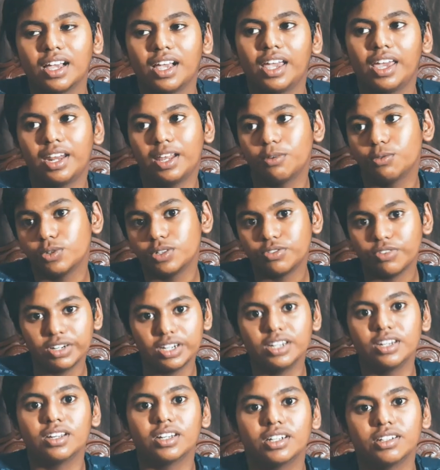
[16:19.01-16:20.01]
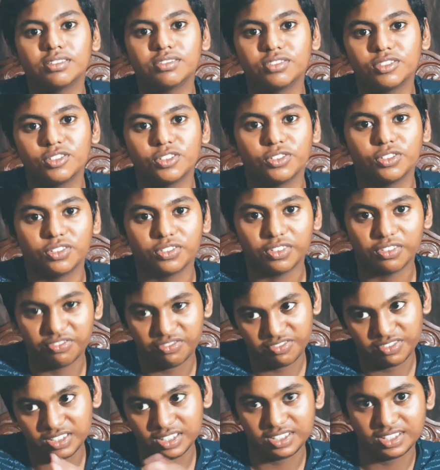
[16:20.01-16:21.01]
and I would really love to
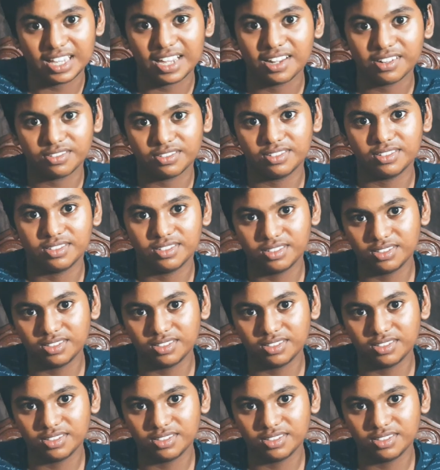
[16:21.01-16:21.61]
if that